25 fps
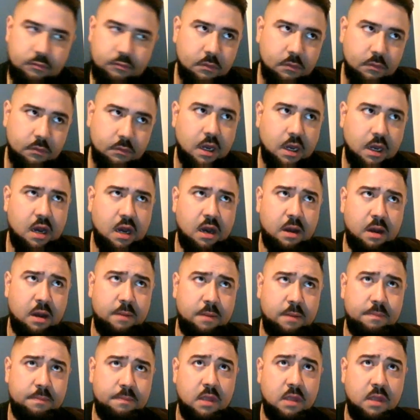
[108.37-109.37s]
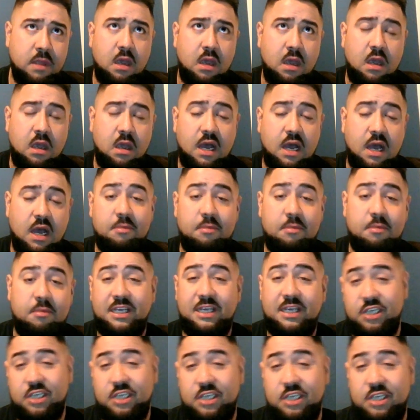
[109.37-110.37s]
I'm a big
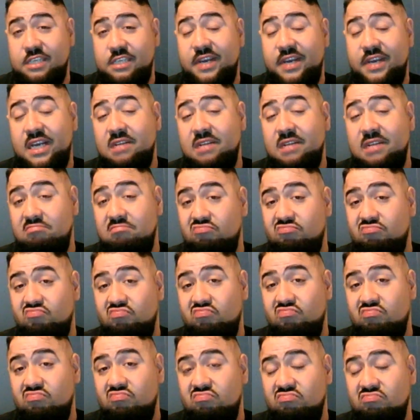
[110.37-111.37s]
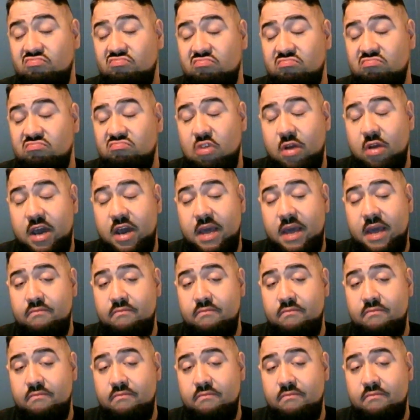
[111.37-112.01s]
Giants fan. Okay.